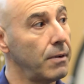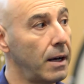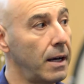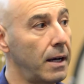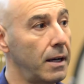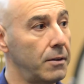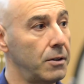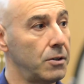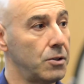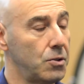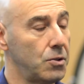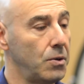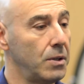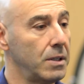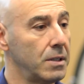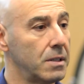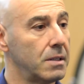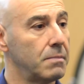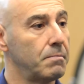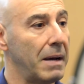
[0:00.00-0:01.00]
The
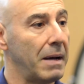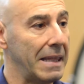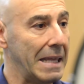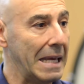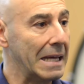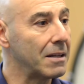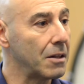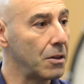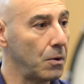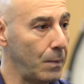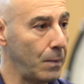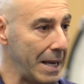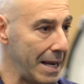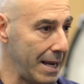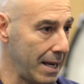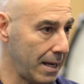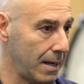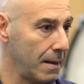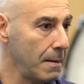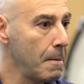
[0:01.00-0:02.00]
students, by the end of the
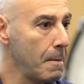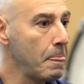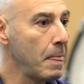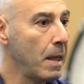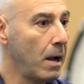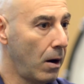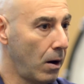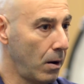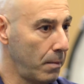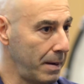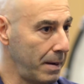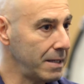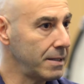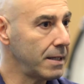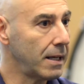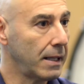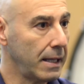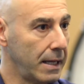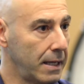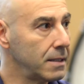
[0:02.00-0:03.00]
week, are
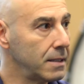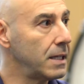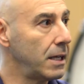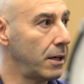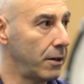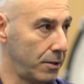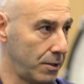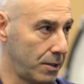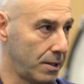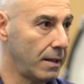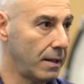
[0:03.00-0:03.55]
basically in tears.